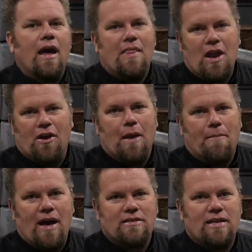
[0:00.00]
And then I'll get
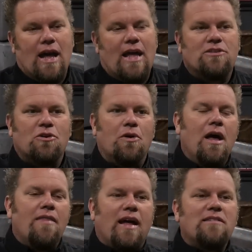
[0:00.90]
past that. And so
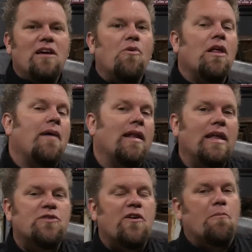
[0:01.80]
that's not really my
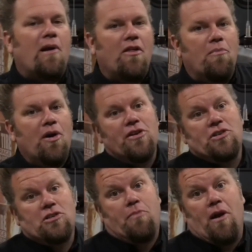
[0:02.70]
least favorite part of the build. It's
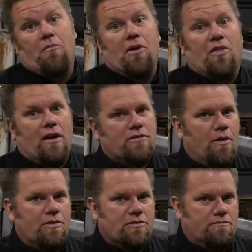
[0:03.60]
just part of the build that I was
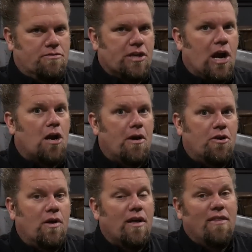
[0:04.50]
always scared about
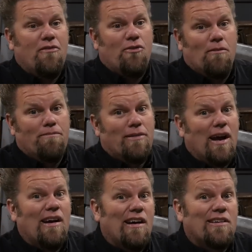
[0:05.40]
doing, and therefore
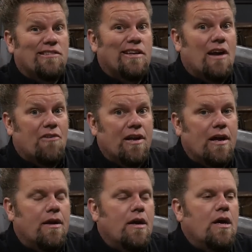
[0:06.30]
kind of honestly never did.